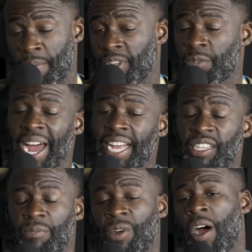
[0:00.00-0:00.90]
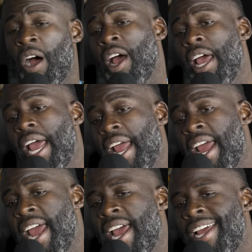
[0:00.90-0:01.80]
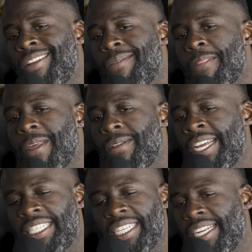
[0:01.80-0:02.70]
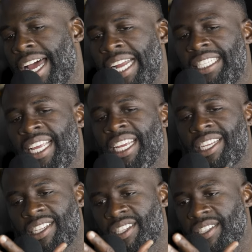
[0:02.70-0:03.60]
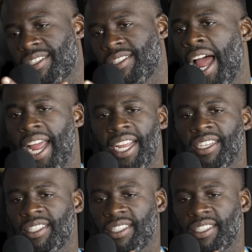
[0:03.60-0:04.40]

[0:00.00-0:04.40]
women's basketball. And listen, I think, like,